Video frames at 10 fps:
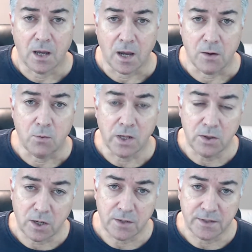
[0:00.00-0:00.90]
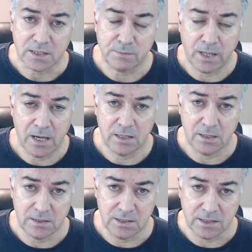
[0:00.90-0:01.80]
I will not explain
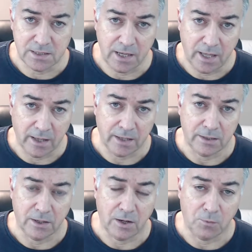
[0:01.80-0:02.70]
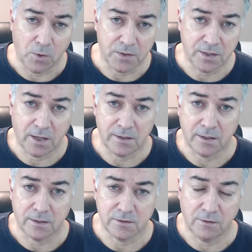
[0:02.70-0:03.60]
in detail what
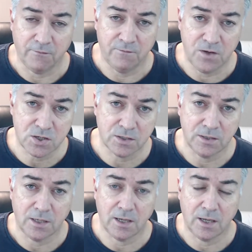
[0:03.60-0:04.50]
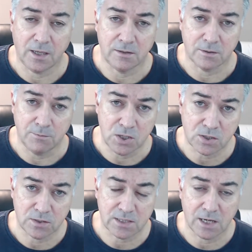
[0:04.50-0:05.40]
are the vision and the
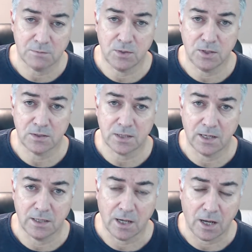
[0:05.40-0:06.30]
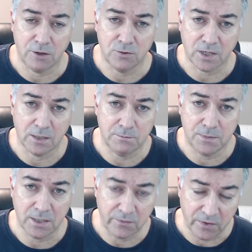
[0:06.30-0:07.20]
mission statement and how you can
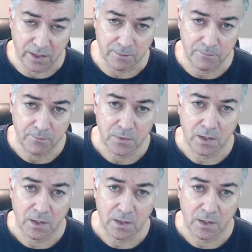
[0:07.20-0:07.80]
build them,